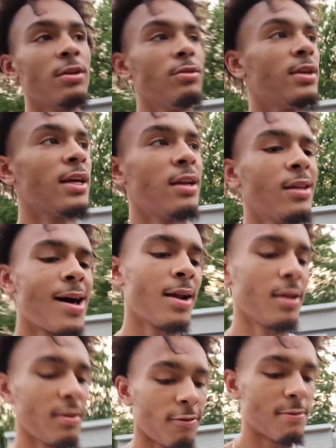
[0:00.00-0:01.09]
You can get a lot
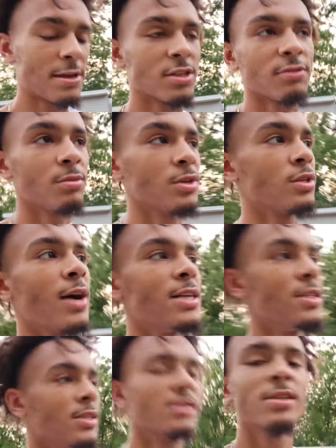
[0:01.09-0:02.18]
of information from it. So
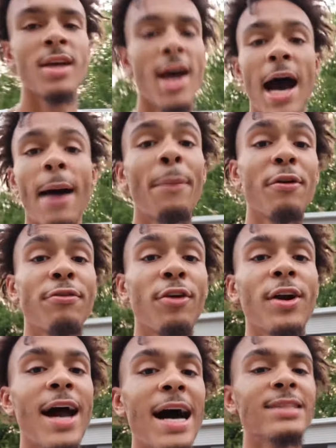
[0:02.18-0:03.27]
I
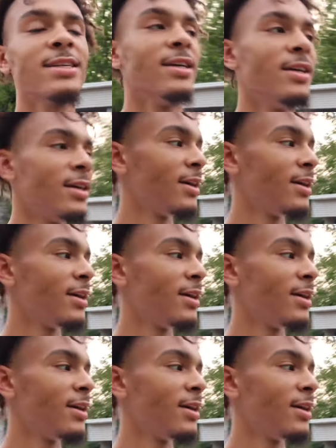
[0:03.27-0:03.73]
prefer not to